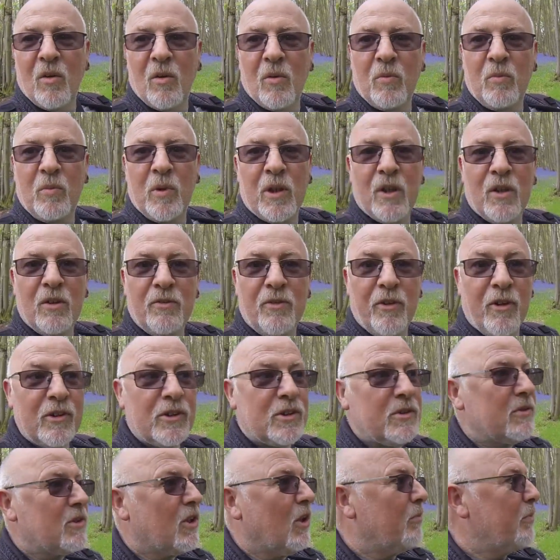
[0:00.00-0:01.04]
we're going to find
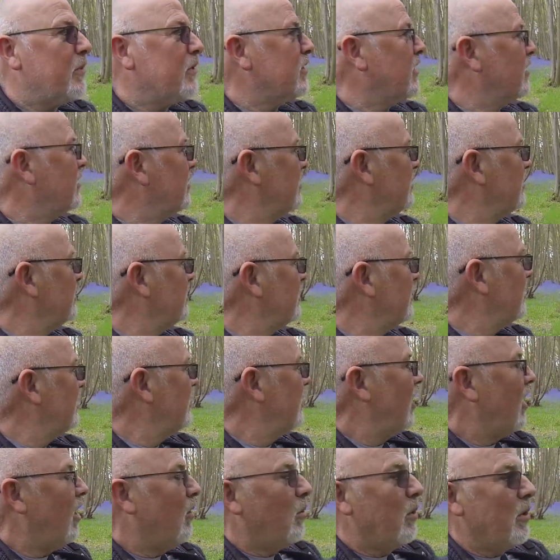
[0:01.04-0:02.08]
some compositions.
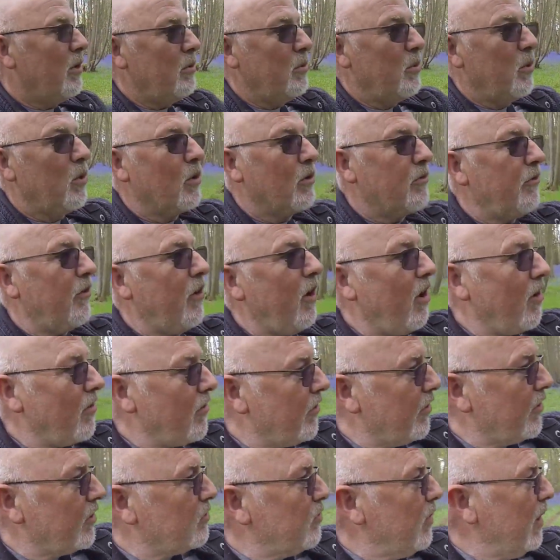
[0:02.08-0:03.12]
I want to walk
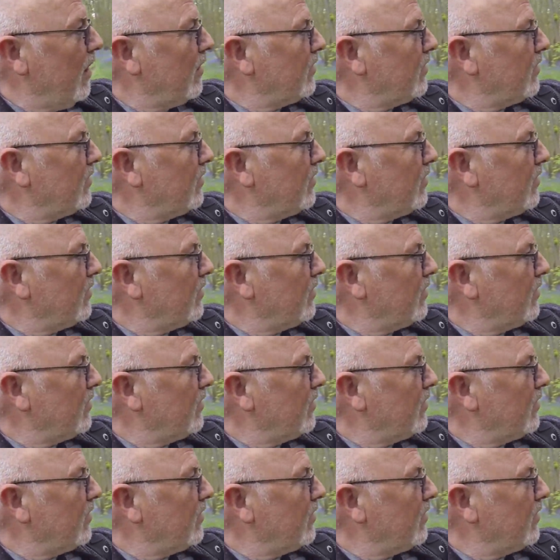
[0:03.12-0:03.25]
farther as well